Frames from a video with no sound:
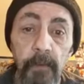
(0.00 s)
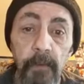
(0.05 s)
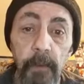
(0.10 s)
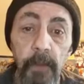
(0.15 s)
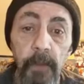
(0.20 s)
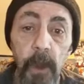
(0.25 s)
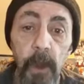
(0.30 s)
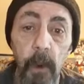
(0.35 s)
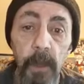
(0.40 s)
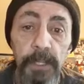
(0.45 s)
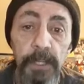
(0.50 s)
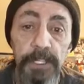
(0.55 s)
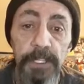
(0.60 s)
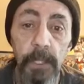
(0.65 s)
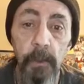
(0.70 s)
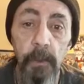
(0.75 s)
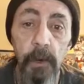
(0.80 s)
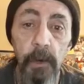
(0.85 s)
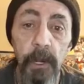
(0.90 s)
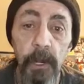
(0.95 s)
going
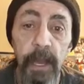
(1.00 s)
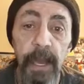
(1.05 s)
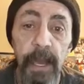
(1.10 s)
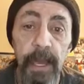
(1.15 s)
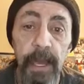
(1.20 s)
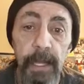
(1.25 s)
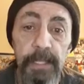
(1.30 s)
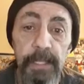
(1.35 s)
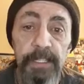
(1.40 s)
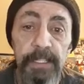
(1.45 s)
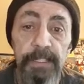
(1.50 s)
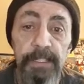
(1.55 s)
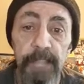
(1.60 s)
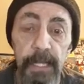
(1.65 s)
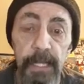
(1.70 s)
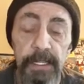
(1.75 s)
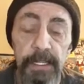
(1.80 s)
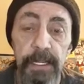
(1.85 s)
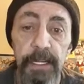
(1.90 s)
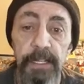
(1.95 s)
somewhere to get
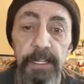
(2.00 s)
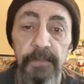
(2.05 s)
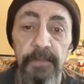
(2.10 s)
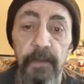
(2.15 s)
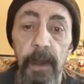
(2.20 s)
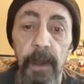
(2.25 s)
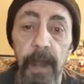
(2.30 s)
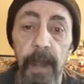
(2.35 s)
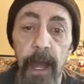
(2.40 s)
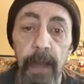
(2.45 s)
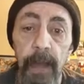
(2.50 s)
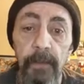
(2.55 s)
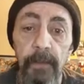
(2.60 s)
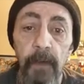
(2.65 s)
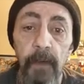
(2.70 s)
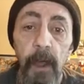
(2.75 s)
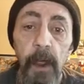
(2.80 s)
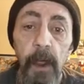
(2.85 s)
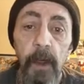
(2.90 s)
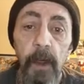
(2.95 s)
sustenance for life
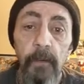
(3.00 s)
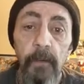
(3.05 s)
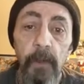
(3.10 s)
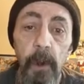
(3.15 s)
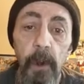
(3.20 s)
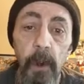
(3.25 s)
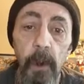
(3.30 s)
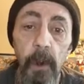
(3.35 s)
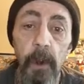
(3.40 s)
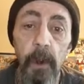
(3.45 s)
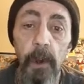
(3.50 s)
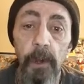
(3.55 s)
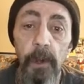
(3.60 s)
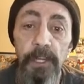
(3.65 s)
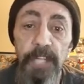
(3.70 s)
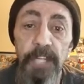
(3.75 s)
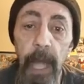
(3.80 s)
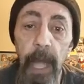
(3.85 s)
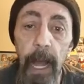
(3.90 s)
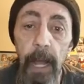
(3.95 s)
for her and her
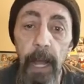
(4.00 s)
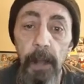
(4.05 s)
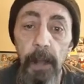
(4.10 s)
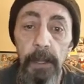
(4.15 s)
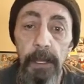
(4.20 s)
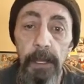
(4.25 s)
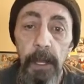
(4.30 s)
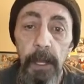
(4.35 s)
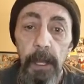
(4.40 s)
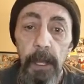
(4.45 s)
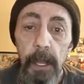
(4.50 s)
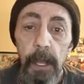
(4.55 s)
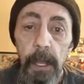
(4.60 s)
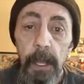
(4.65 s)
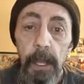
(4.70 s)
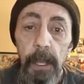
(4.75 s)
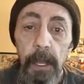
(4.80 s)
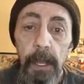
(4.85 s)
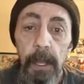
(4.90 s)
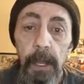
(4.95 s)
child
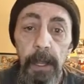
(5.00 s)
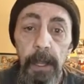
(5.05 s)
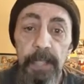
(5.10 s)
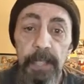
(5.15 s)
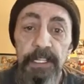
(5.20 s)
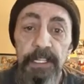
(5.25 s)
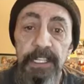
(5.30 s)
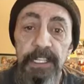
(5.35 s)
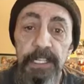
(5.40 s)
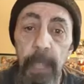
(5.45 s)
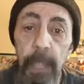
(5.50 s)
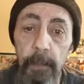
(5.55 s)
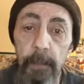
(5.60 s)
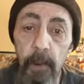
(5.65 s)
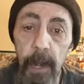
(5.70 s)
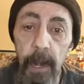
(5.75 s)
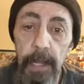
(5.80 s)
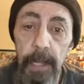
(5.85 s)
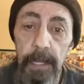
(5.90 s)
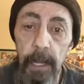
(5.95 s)
and then
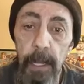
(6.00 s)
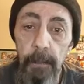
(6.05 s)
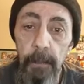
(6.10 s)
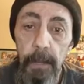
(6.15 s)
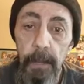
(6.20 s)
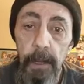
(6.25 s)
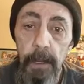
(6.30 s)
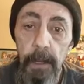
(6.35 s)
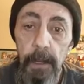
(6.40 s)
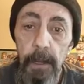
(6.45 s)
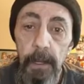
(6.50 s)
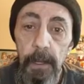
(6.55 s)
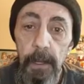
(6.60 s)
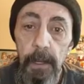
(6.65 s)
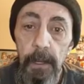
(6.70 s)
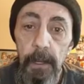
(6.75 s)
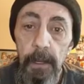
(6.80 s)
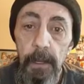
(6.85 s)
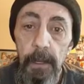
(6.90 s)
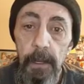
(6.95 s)
separate them.
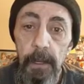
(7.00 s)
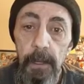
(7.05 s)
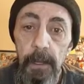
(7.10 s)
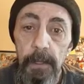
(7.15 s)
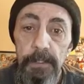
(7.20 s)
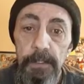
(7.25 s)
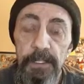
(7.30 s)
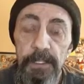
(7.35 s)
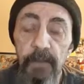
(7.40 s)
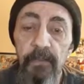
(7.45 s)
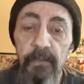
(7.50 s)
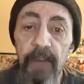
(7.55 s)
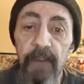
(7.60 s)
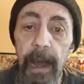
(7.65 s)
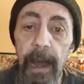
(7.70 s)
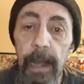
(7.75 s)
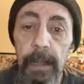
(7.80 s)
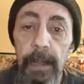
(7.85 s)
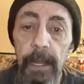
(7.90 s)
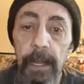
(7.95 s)
It's a
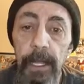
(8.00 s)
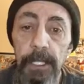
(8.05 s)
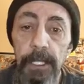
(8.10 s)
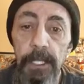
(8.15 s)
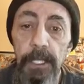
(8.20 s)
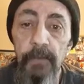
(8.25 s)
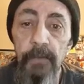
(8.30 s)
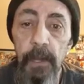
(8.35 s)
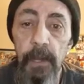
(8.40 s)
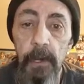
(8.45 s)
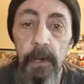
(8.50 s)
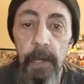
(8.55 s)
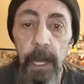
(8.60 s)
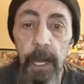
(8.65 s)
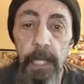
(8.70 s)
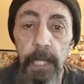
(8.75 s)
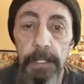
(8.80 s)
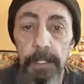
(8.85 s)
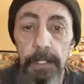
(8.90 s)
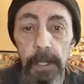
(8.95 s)
violation of
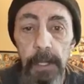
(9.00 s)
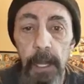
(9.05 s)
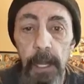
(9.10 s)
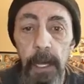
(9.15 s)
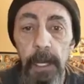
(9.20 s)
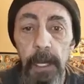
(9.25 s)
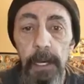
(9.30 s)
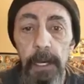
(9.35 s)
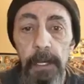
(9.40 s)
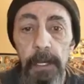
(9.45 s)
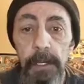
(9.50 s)
international law.